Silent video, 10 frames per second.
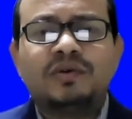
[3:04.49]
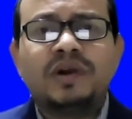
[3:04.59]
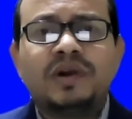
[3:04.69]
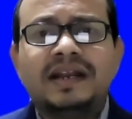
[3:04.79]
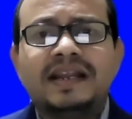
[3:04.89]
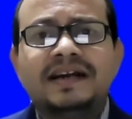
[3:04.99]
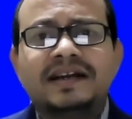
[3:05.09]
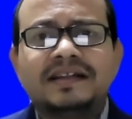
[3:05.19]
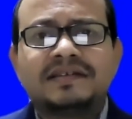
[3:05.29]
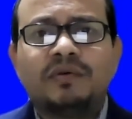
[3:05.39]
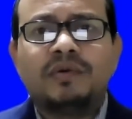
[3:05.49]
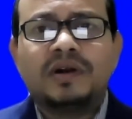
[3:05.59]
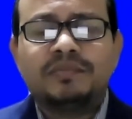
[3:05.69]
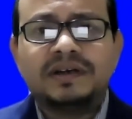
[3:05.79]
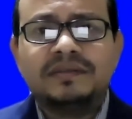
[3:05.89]
Today LinkedIn is the one
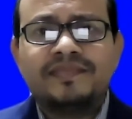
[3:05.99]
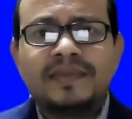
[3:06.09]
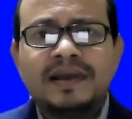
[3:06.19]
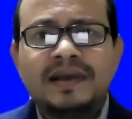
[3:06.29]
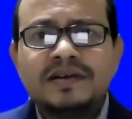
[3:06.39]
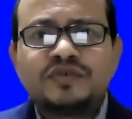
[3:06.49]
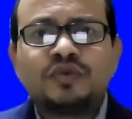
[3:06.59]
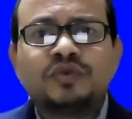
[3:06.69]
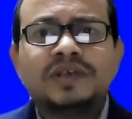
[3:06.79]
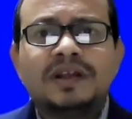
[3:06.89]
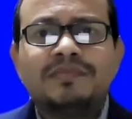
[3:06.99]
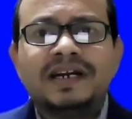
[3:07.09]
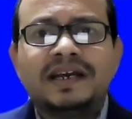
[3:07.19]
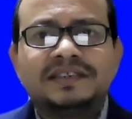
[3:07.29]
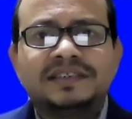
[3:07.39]
of the social
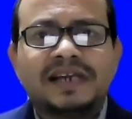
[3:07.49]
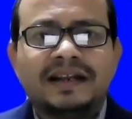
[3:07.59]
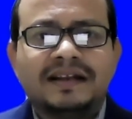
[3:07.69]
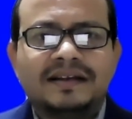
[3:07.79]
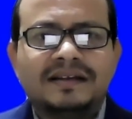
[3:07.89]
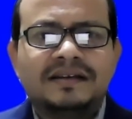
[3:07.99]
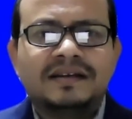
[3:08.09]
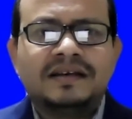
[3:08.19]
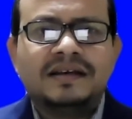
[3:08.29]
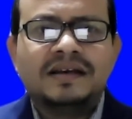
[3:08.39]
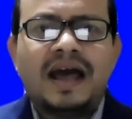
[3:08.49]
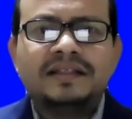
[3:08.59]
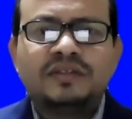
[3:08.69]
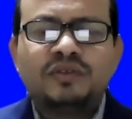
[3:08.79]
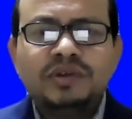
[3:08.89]
media channel,
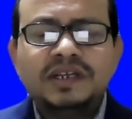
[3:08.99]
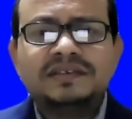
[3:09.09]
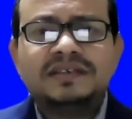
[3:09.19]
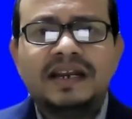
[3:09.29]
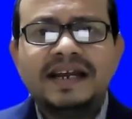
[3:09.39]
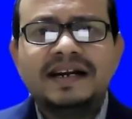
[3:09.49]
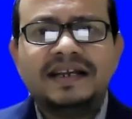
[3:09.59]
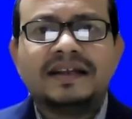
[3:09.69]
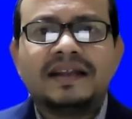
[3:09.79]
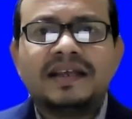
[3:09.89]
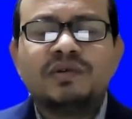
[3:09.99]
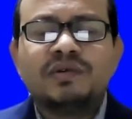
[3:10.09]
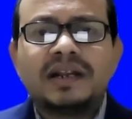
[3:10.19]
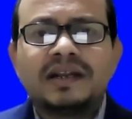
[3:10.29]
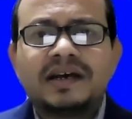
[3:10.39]
and through this LinkedIn you
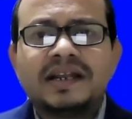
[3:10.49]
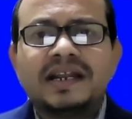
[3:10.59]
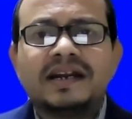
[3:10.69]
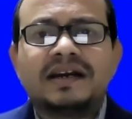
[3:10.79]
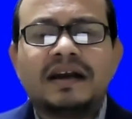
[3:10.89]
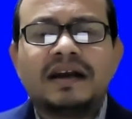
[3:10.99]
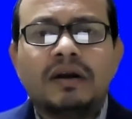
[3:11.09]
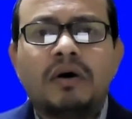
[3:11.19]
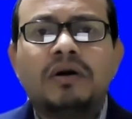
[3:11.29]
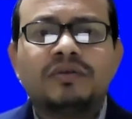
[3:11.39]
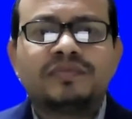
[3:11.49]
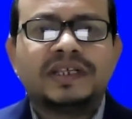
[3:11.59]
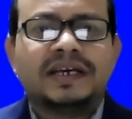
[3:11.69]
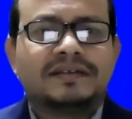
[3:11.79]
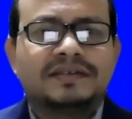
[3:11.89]
can create lot of
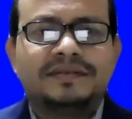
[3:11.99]
things.